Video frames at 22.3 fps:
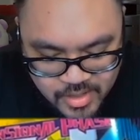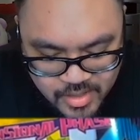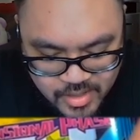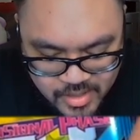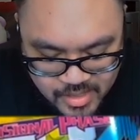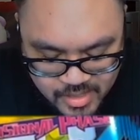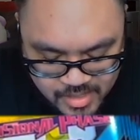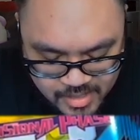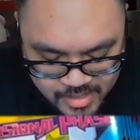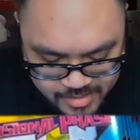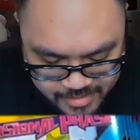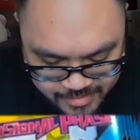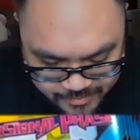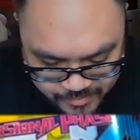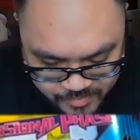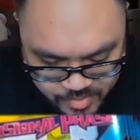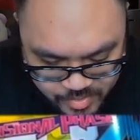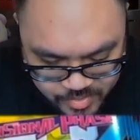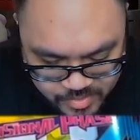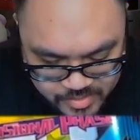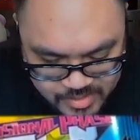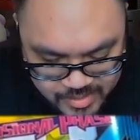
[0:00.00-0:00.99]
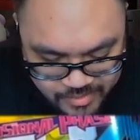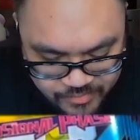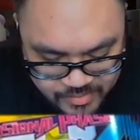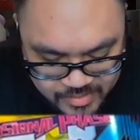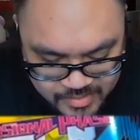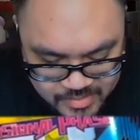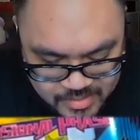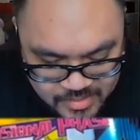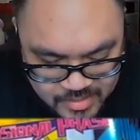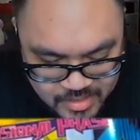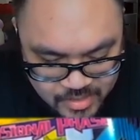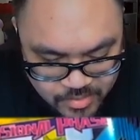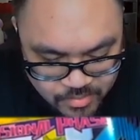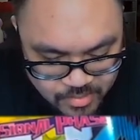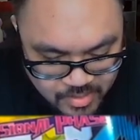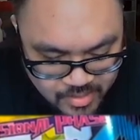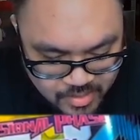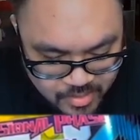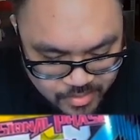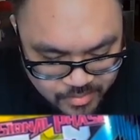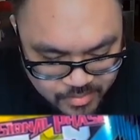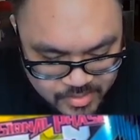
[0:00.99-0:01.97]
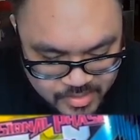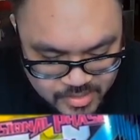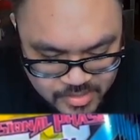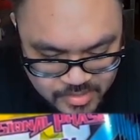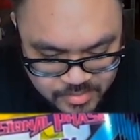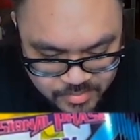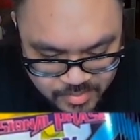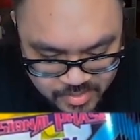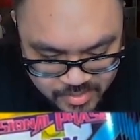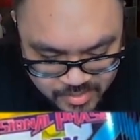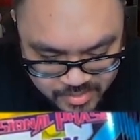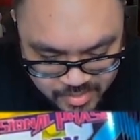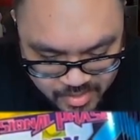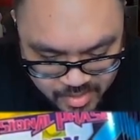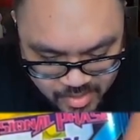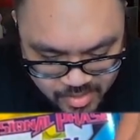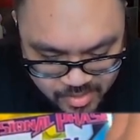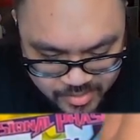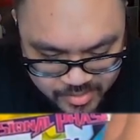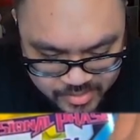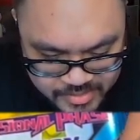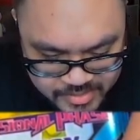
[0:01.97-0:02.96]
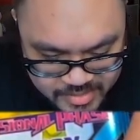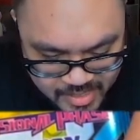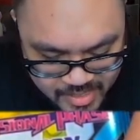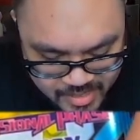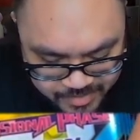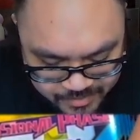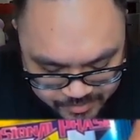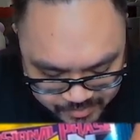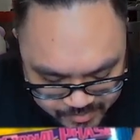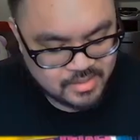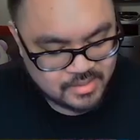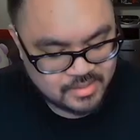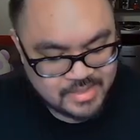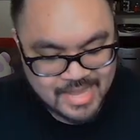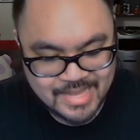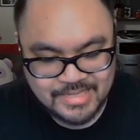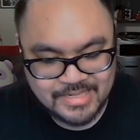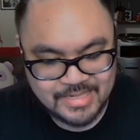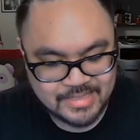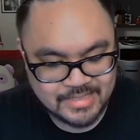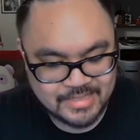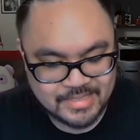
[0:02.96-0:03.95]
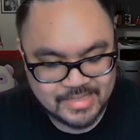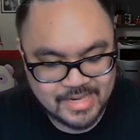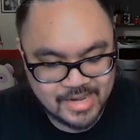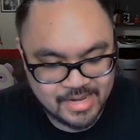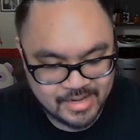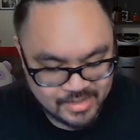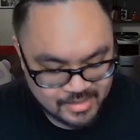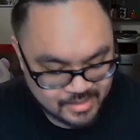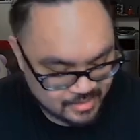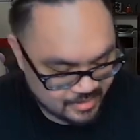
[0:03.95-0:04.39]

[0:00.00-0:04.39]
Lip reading: you're definitely deleting one of their Digimon all the time. That's insane.